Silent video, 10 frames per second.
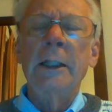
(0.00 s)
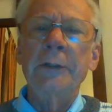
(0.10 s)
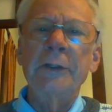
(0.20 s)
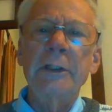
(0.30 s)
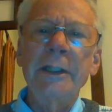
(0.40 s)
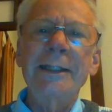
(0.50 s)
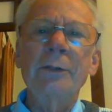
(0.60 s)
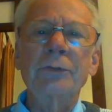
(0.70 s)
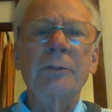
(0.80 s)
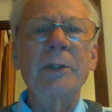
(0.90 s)
and
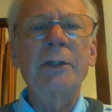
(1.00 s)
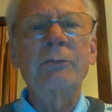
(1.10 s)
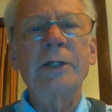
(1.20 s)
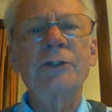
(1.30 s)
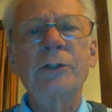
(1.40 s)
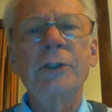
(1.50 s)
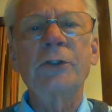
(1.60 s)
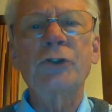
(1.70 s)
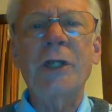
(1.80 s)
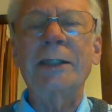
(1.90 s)
illegals are being rescued in
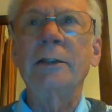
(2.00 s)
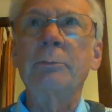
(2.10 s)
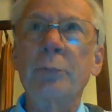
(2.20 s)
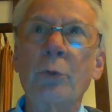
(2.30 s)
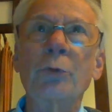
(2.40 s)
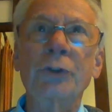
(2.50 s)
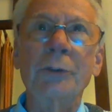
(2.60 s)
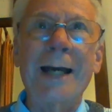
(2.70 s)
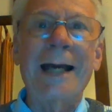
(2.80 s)
the Channel and brought to